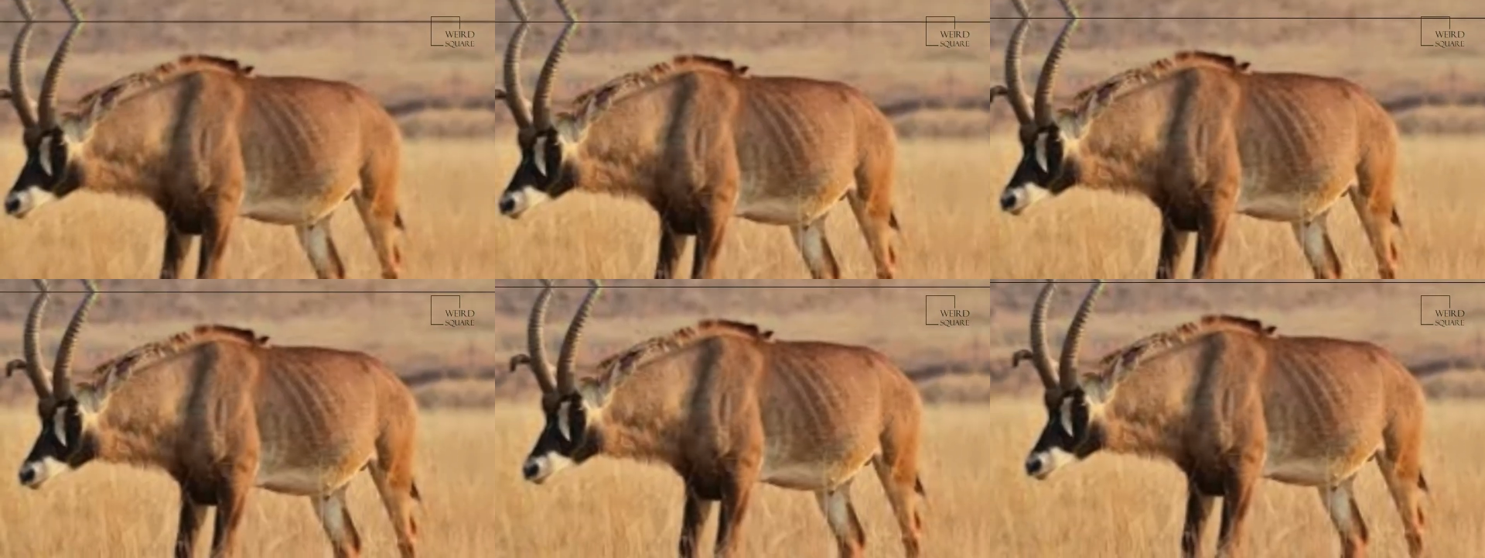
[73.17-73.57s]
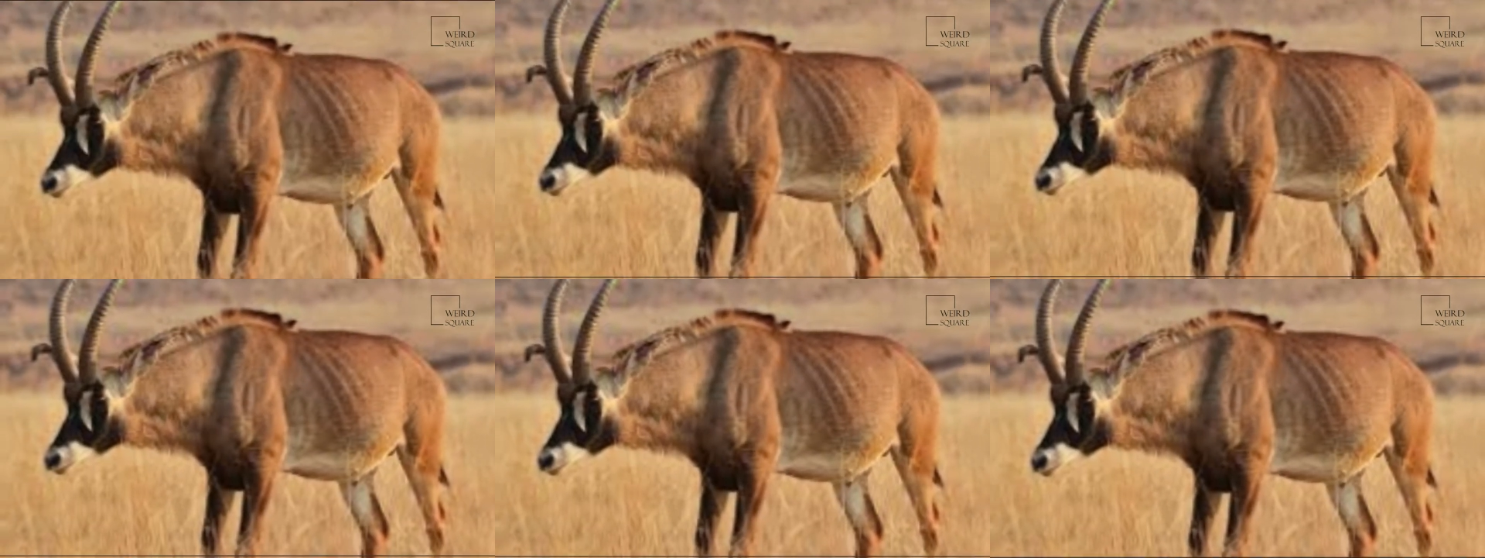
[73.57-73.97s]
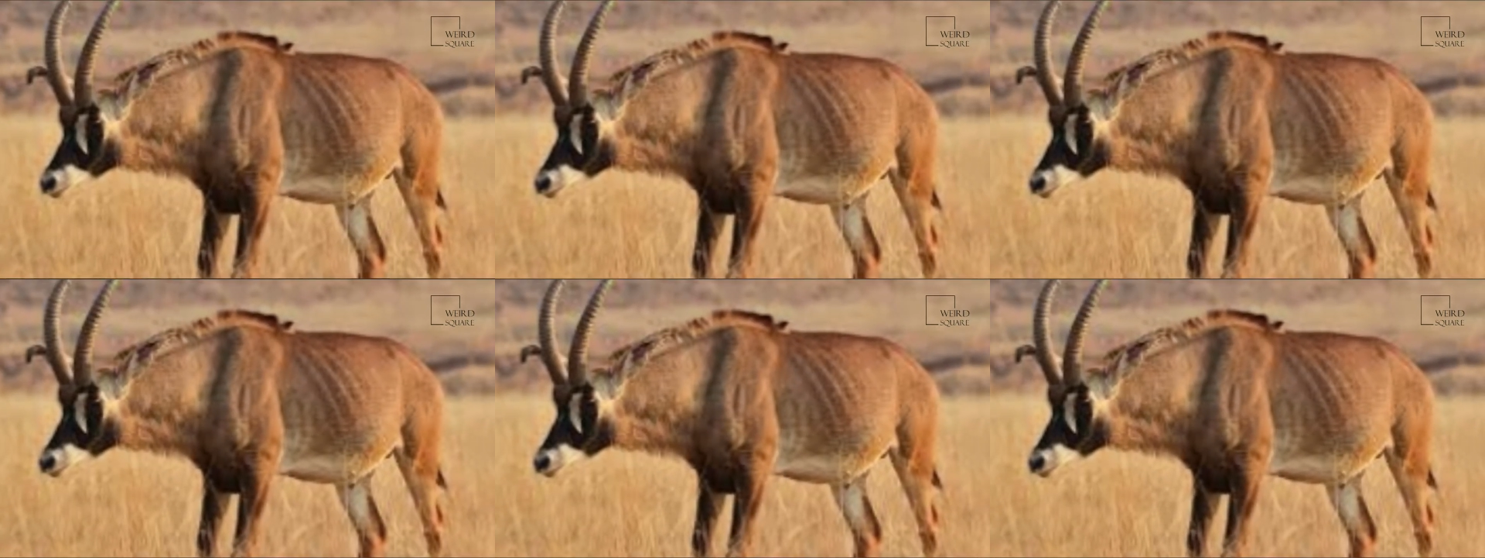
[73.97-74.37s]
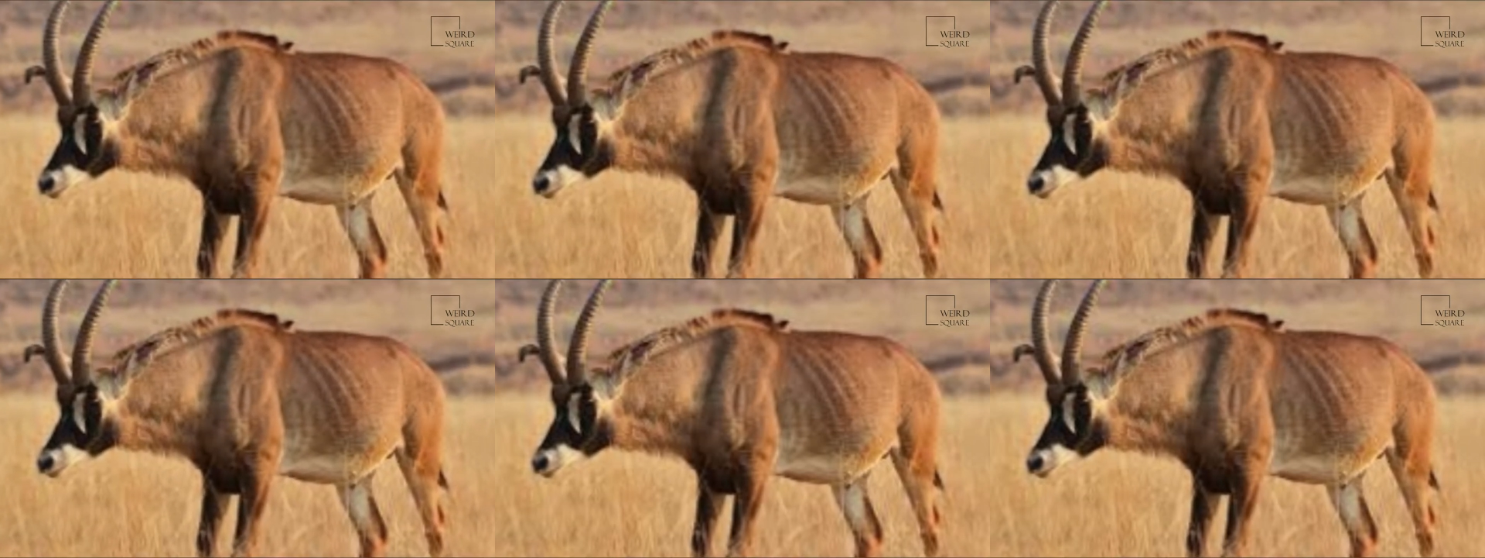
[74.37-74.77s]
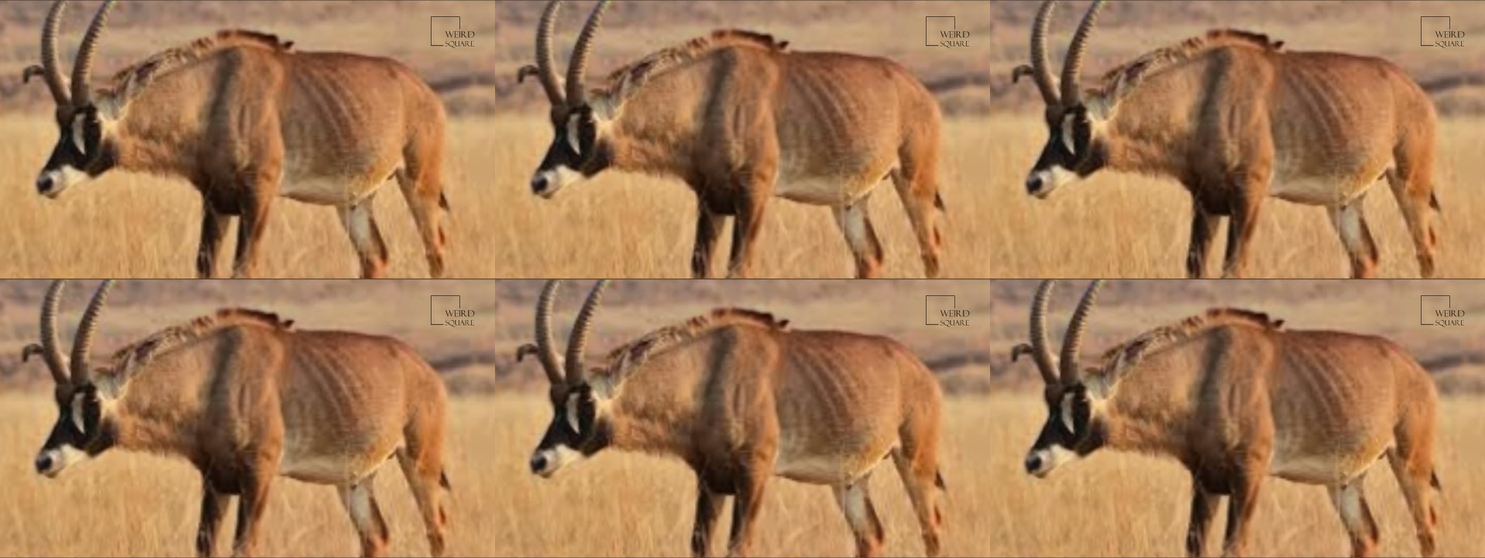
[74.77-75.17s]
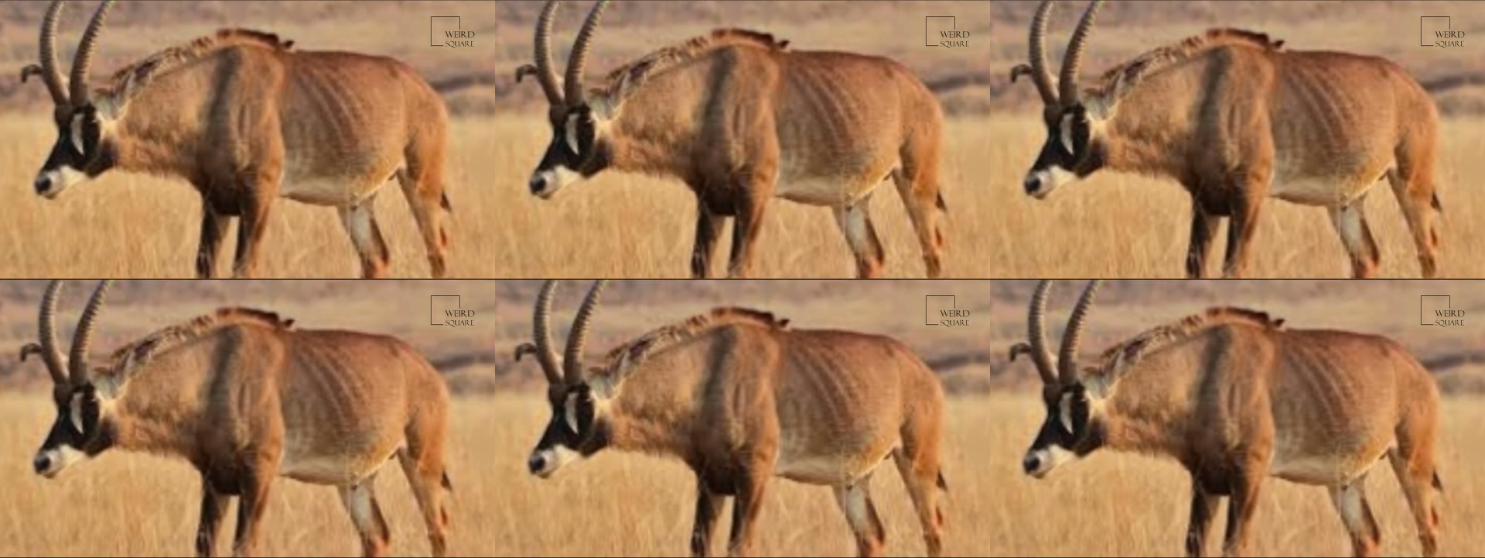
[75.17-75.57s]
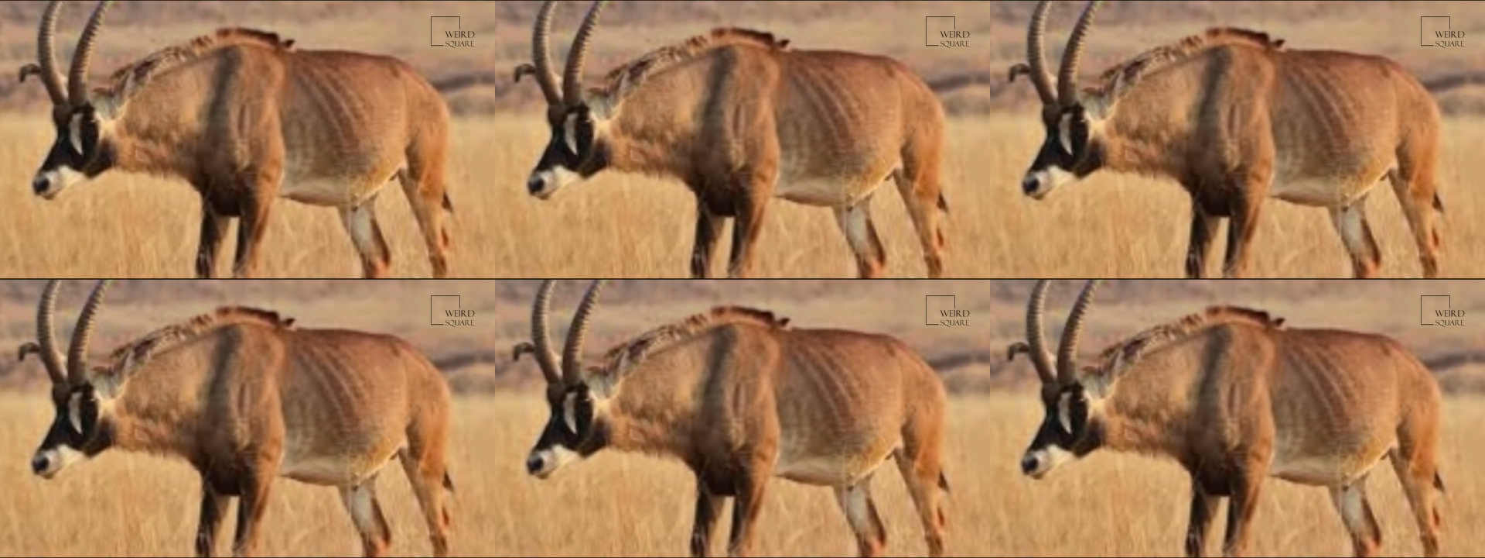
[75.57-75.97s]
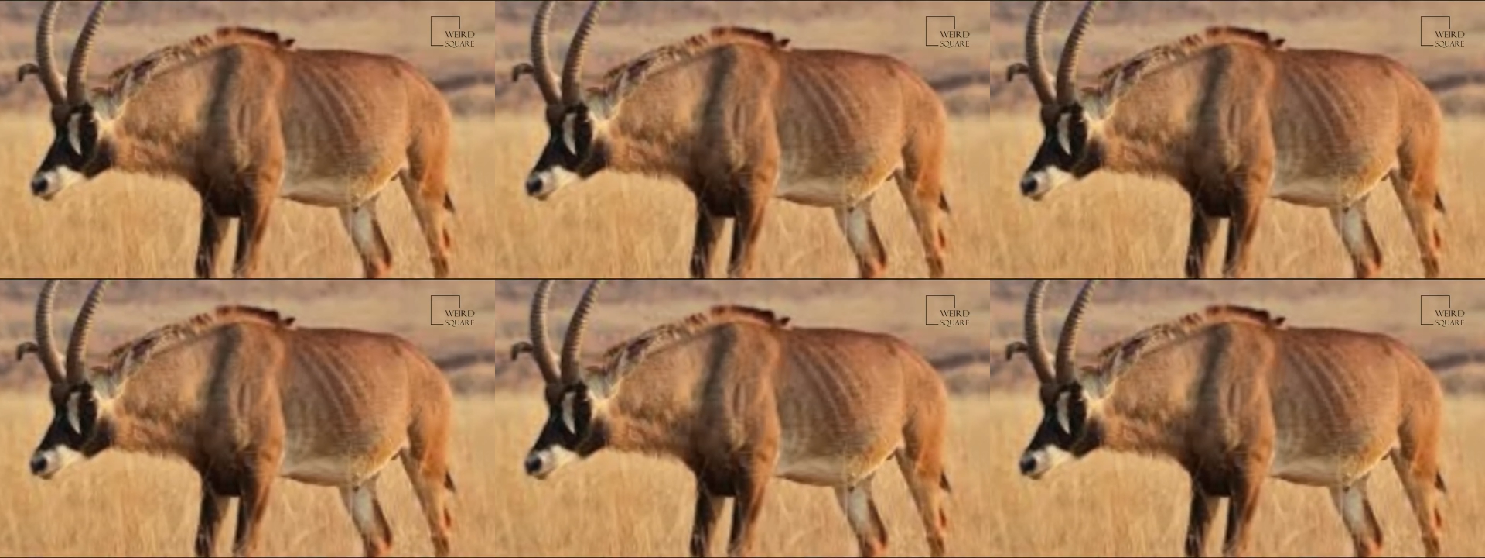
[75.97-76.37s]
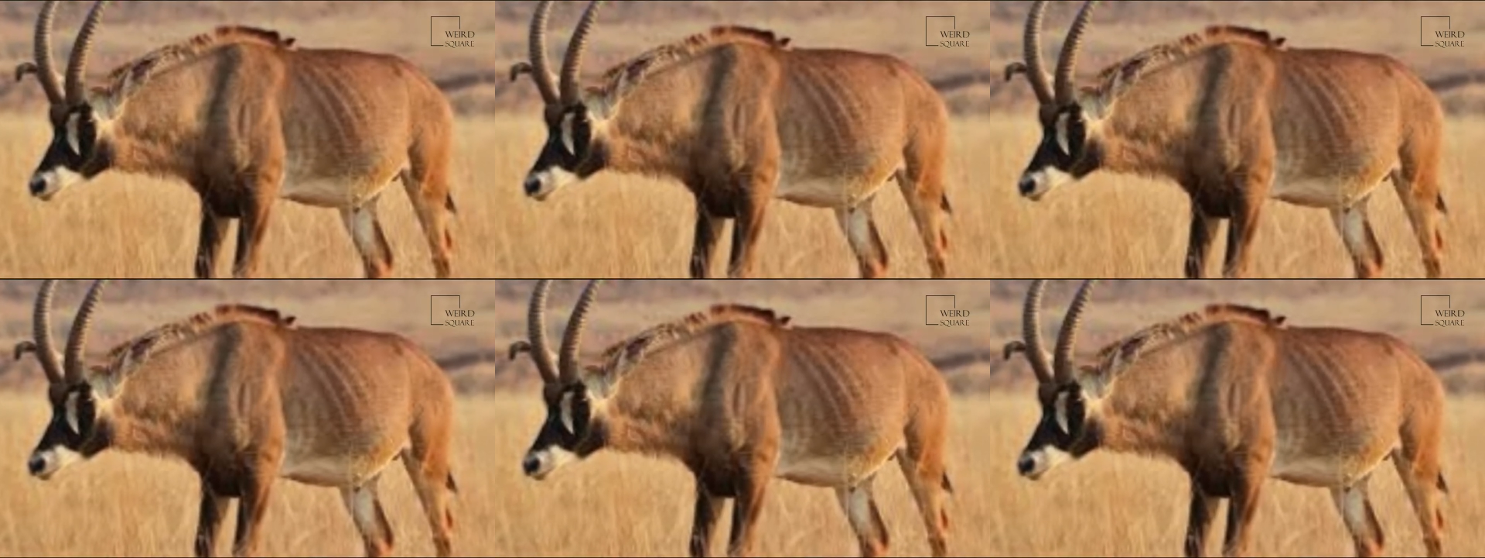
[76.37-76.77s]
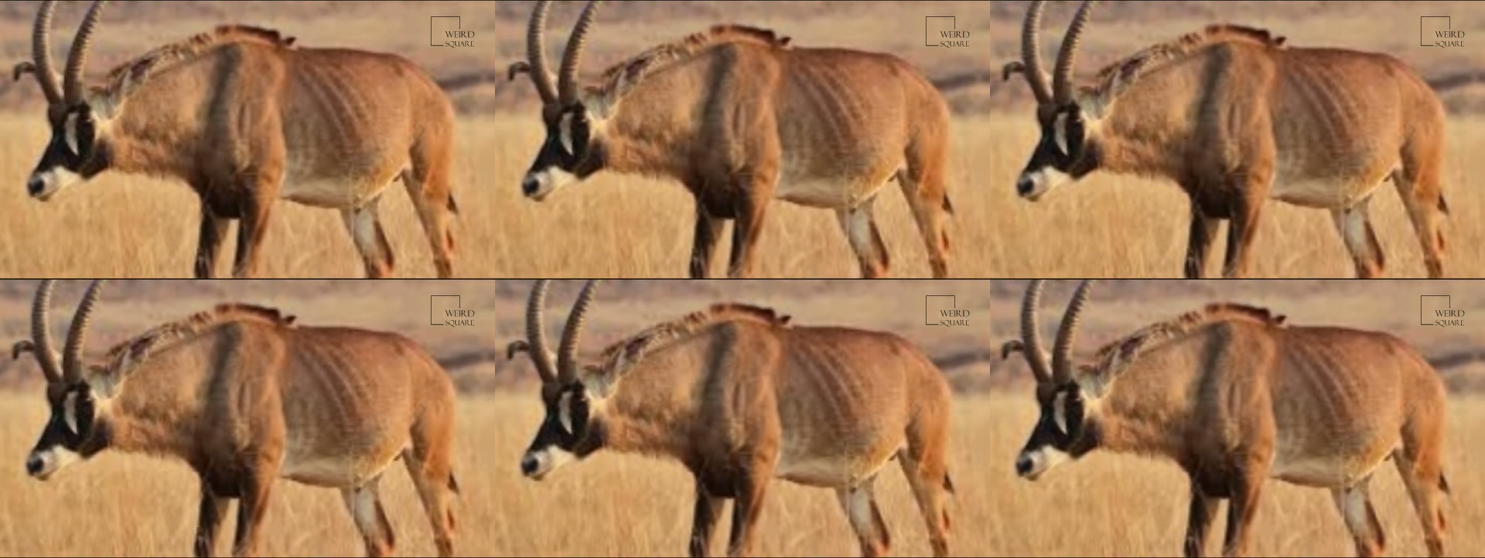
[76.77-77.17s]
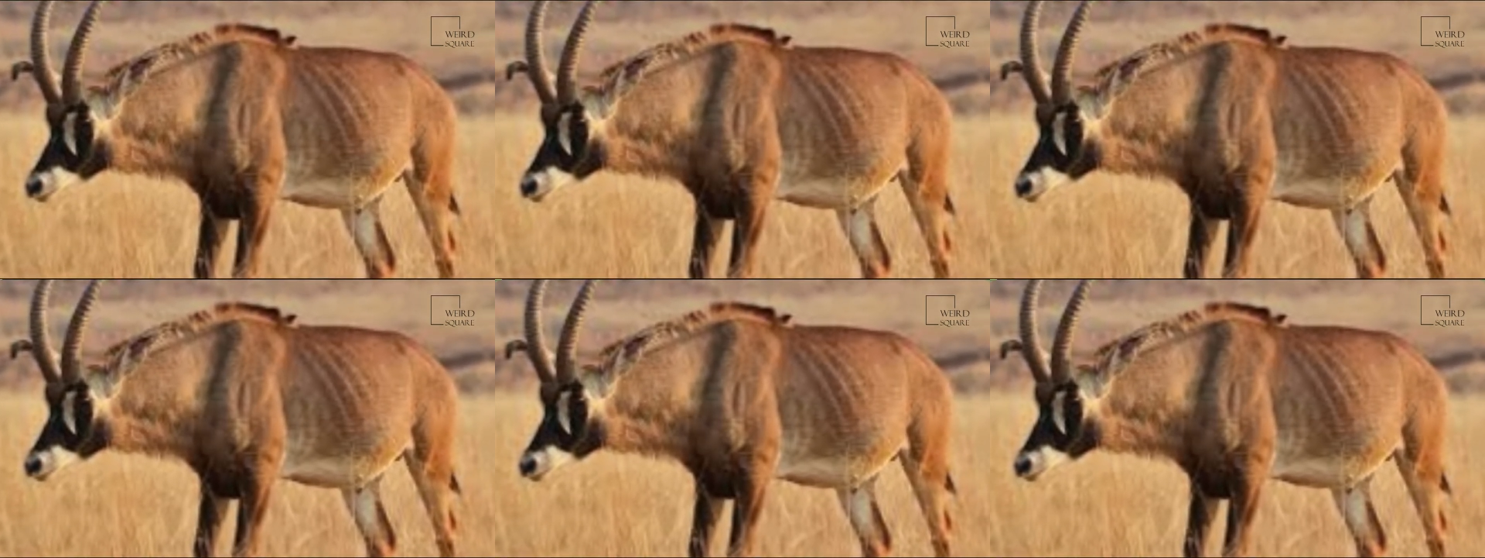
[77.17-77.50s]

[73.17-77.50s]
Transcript: [unreadable: no face in view]